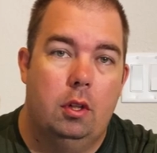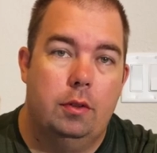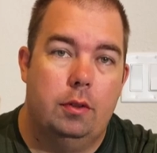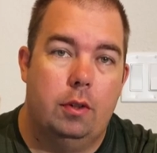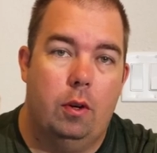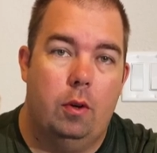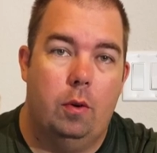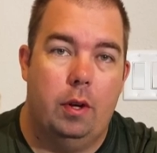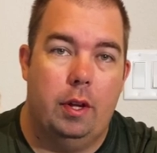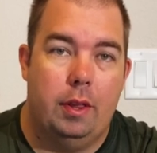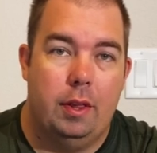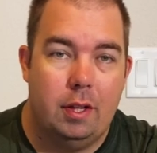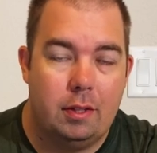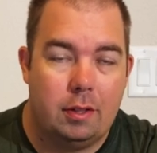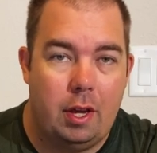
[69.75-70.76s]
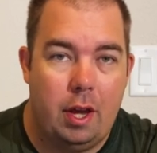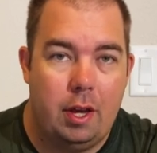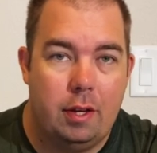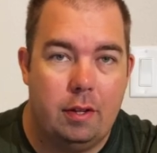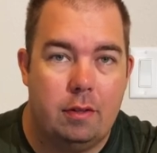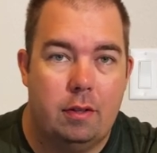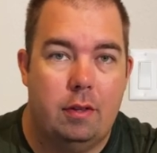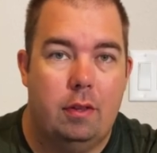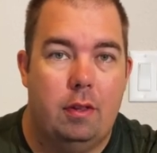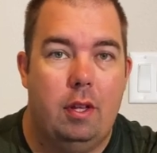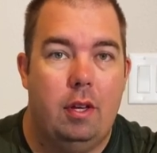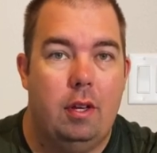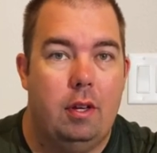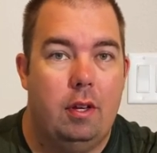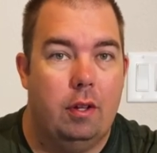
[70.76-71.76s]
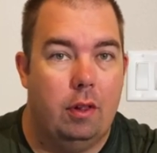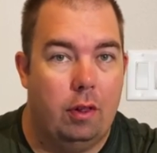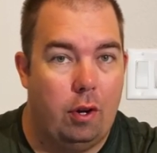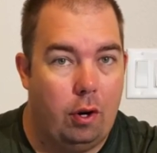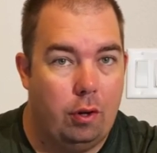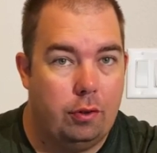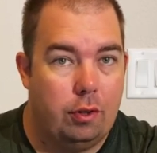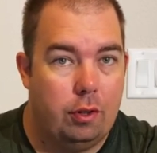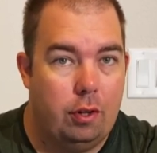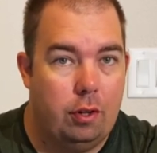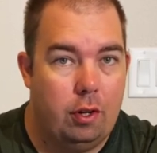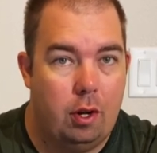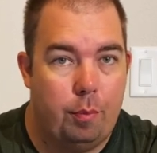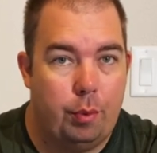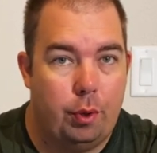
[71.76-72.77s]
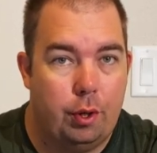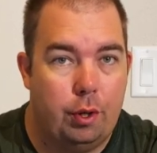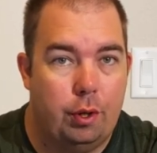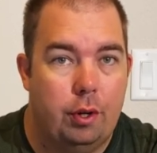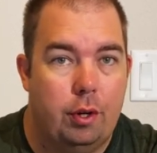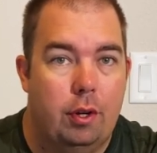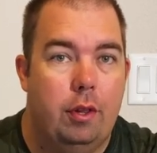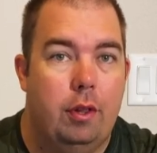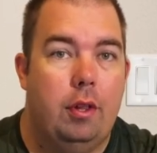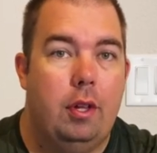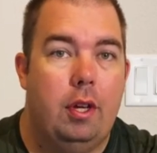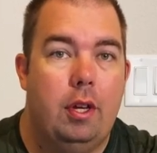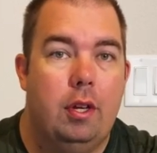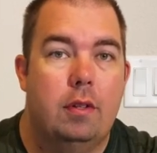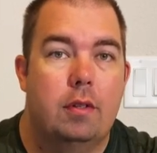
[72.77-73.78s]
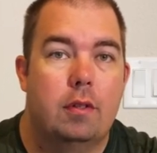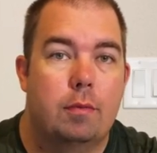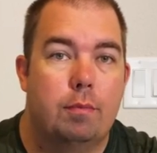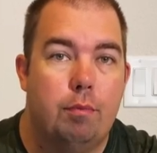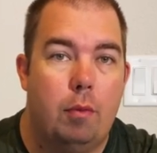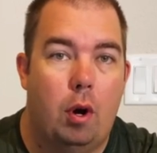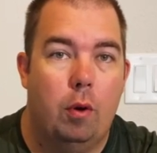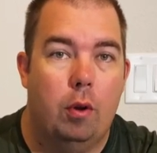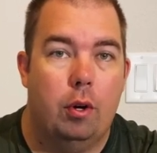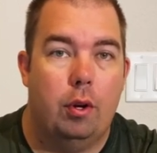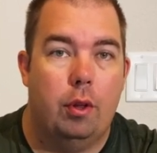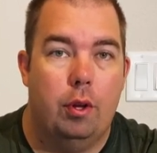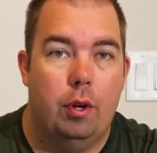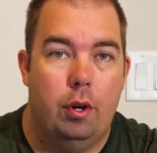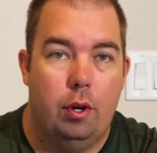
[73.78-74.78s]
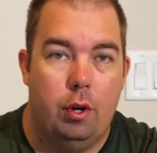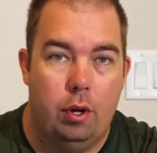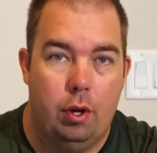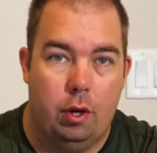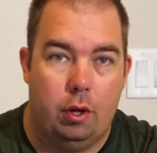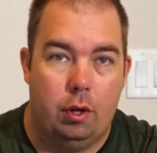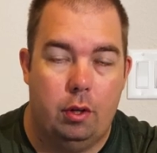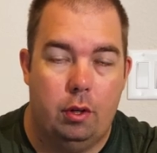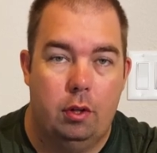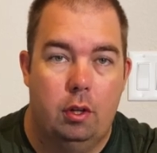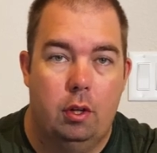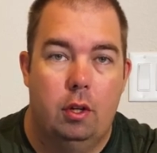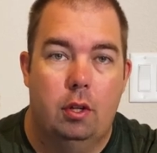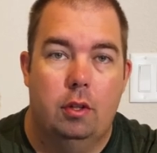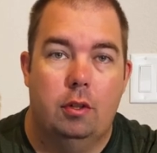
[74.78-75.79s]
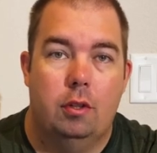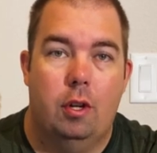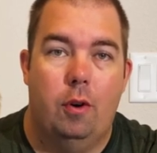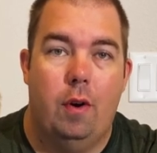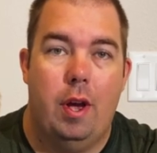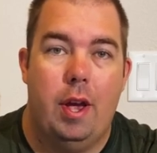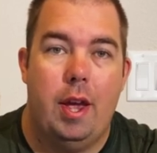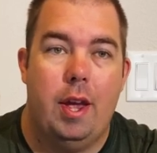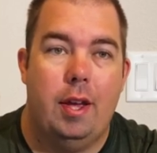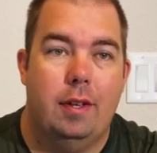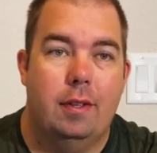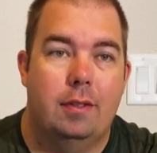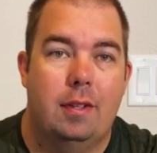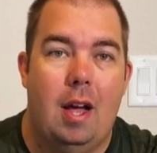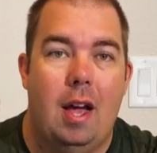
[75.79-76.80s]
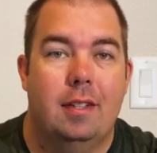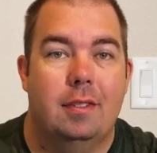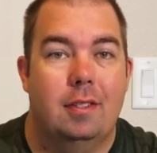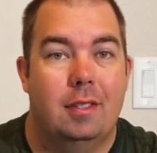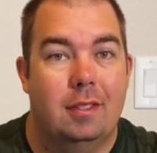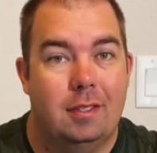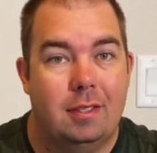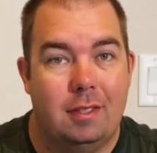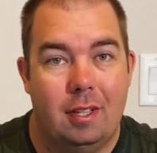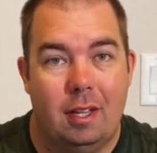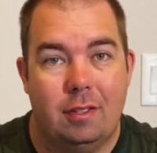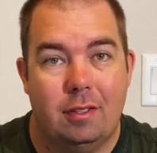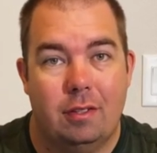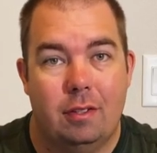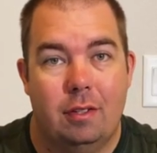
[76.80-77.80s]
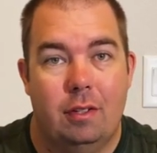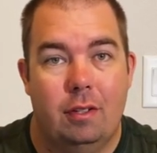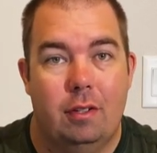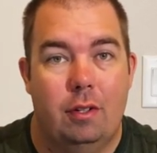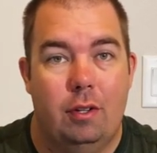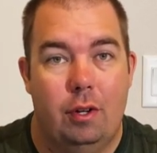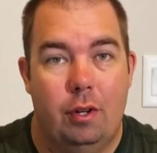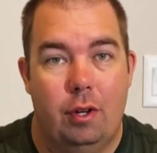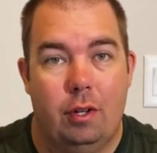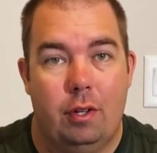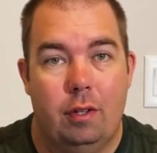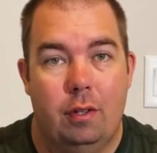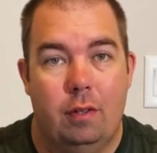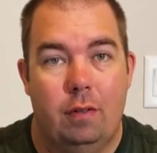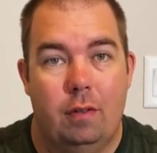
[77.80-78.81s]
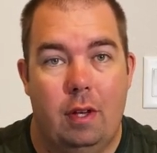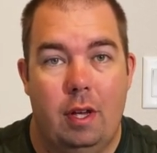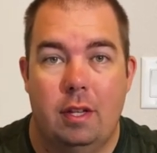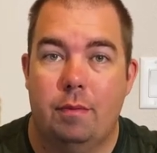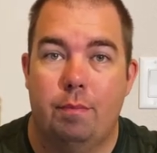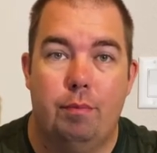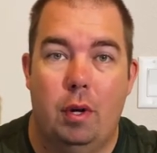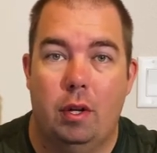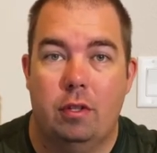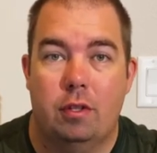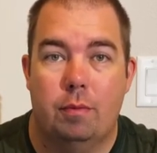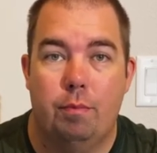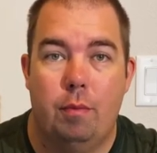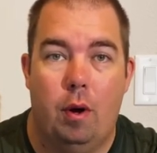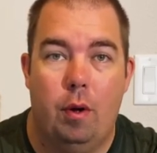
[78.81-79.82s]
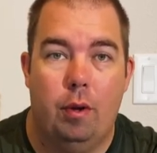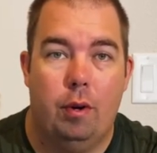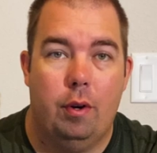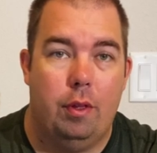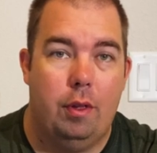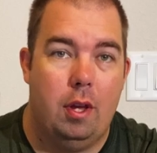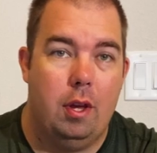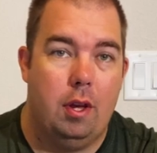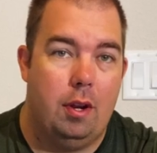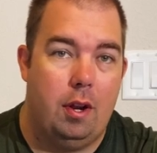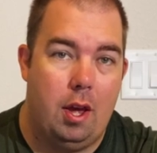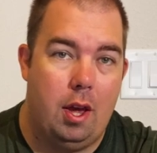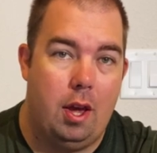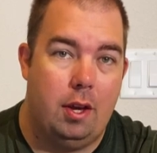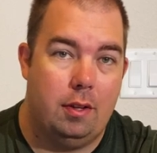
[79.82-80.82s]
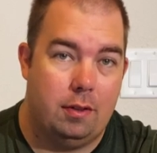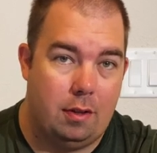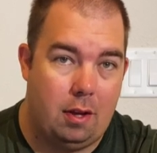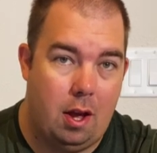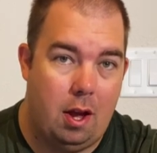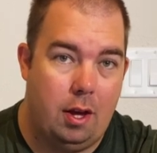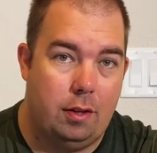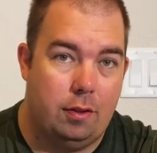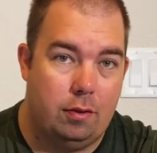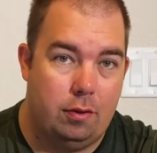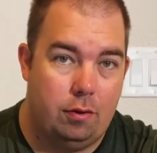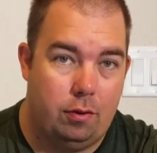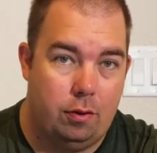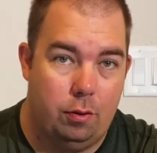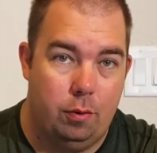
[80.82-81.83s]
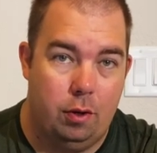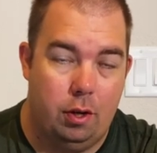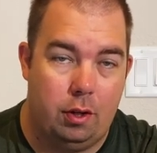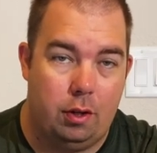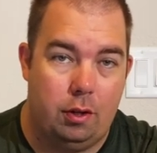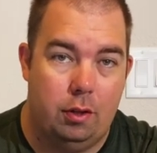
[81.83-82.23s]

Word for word: So in this case, the larger the number, the smaller the hook. So a size 6 hook is much smaller than a size 2 hook.